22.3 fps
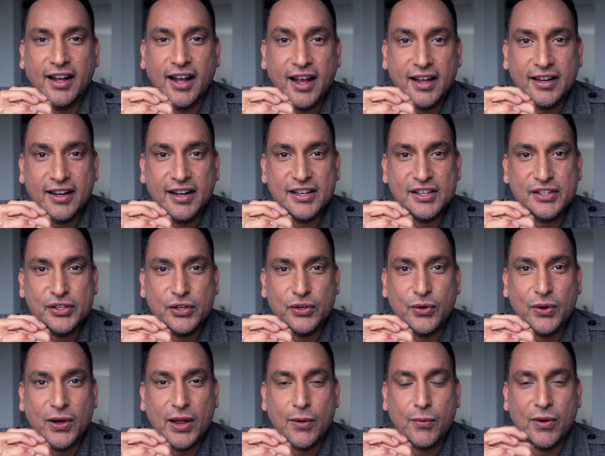Hi guys,
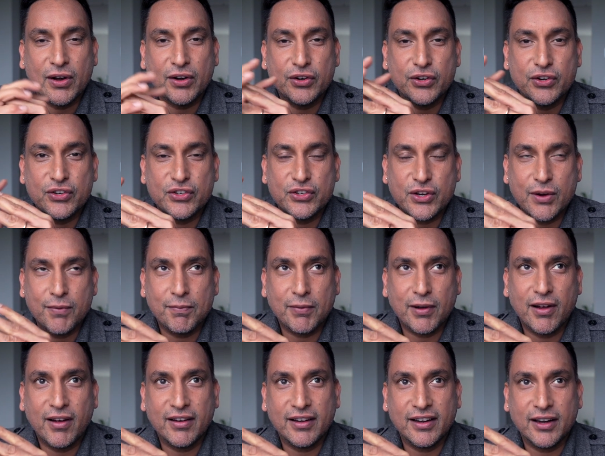so I wanted to jump
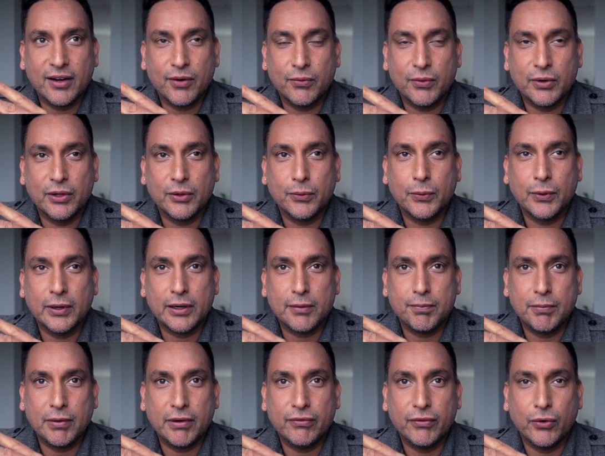on here real
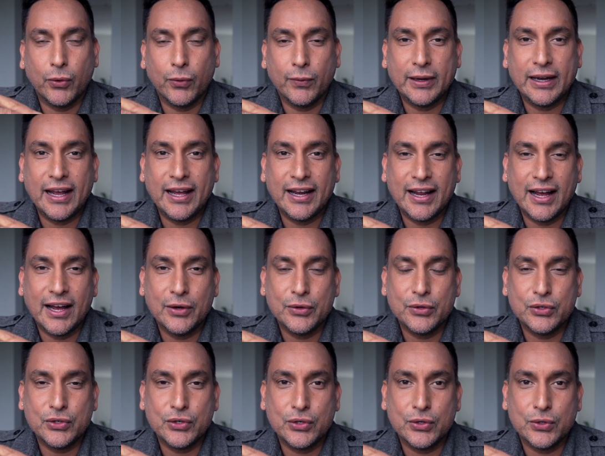quick before we head
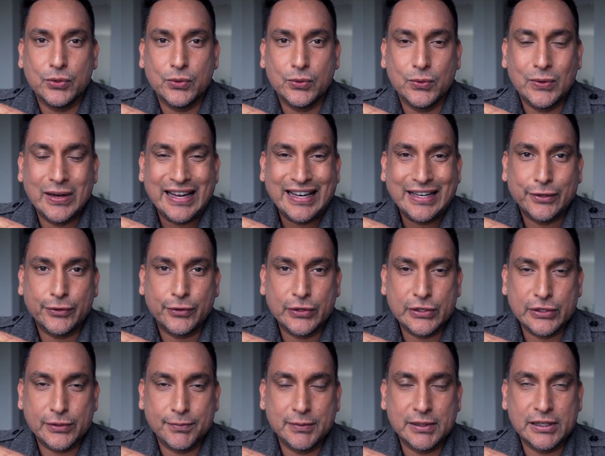out to a
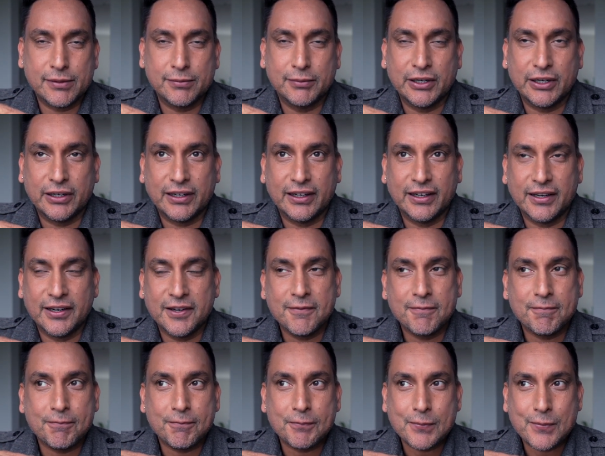Christmas market.
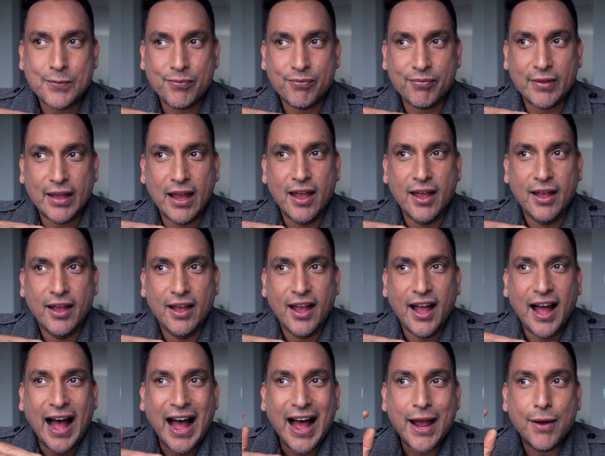
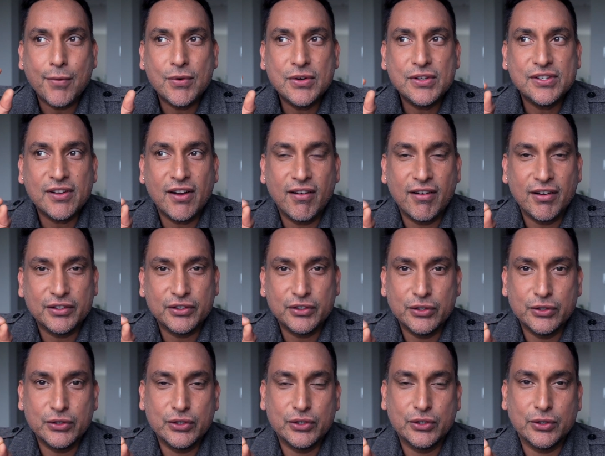I was on
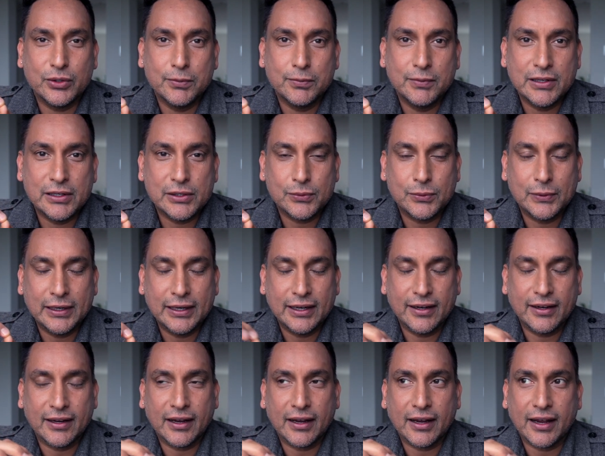YouTube this
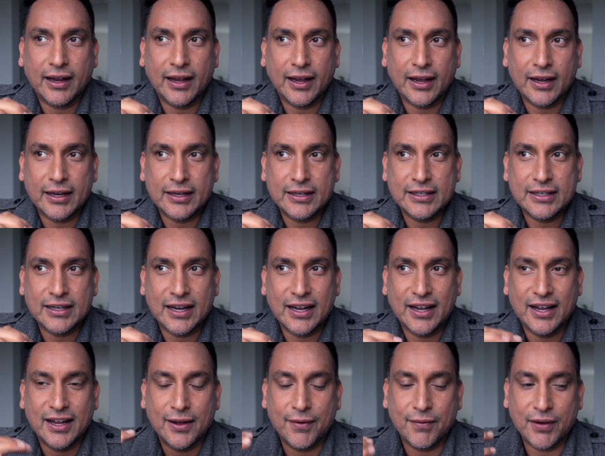week and
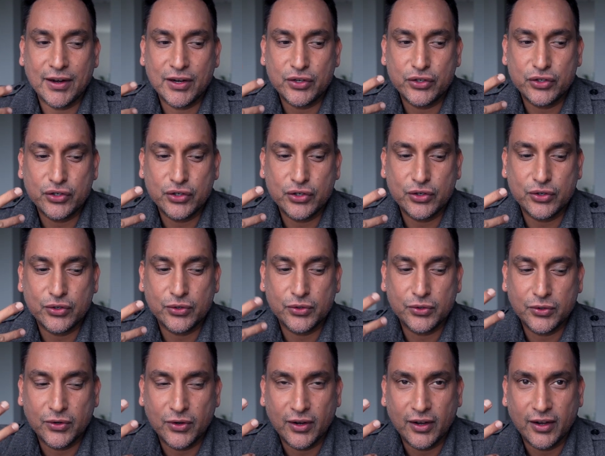
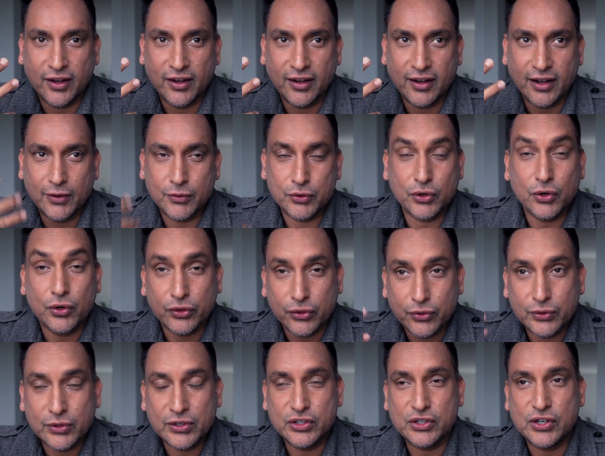I was going
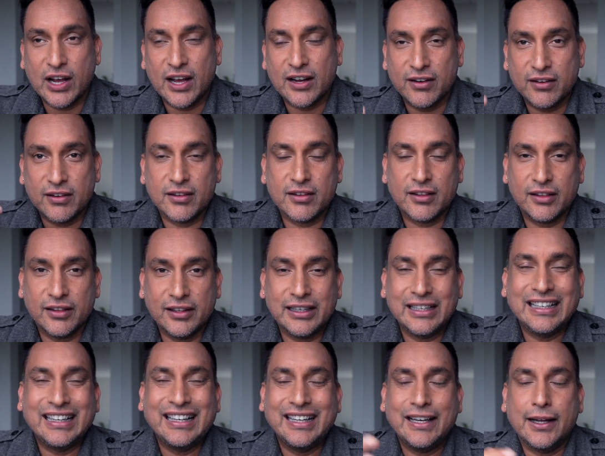through the channel,
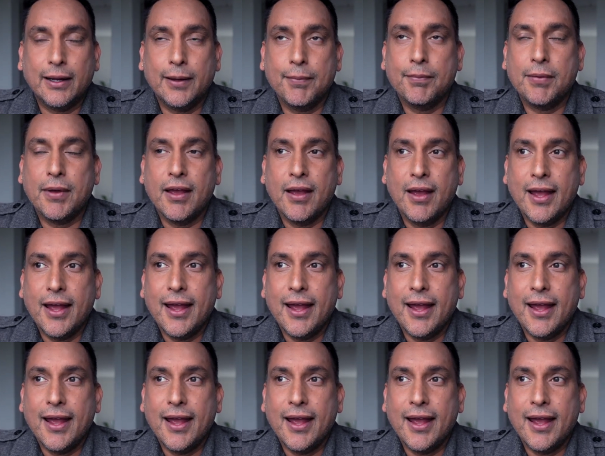cleaning it up,